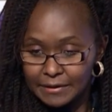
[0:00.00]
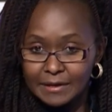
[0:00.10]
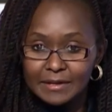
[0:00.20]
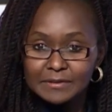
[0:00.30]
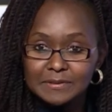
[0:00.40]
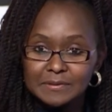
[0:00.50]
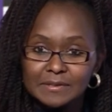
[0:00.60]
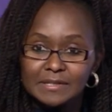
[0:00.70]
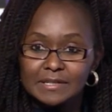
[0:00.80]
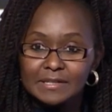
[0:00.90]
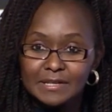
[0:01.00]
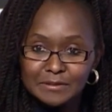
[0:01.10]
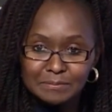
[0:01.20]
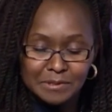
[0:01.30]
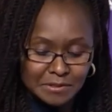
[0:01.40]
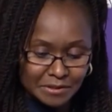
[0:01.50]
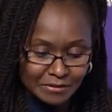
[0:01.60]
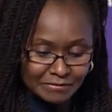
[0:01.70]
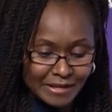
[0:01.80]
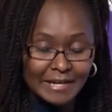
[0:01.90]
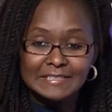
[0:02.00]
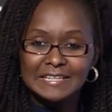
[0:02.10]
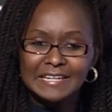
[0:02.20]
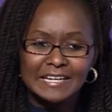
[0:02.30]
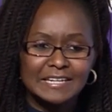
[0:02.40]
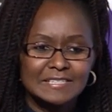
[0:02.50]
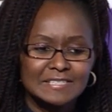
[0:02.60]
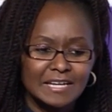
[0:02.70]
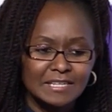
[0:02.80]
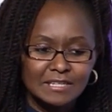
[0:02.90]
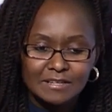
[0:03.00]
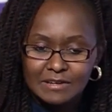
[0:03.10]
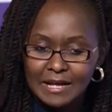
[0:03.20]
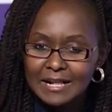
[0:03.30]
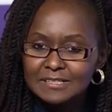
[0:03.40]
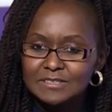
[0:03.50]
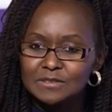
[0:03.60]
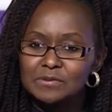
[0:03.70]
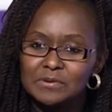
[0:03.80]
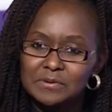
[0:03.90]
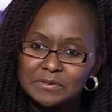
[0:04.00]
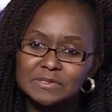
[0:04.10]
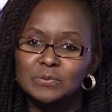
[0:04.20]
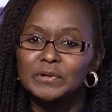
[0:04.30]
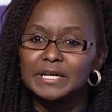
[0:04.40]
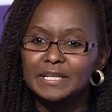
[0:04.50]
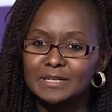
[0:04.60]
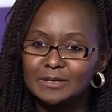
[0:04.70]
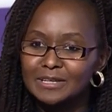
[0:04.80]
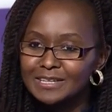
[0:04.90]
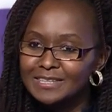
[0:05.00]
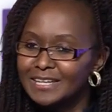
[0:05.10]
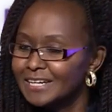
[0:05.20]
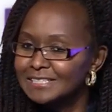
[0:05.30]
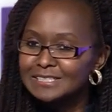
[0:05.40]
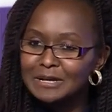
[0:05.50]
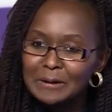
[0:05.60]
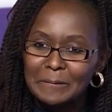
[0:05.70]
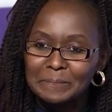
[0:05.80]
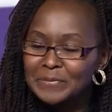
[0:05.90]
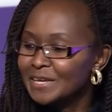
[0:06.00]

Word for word: I took a nice picture of that. And understand the algae grows quickly in that um,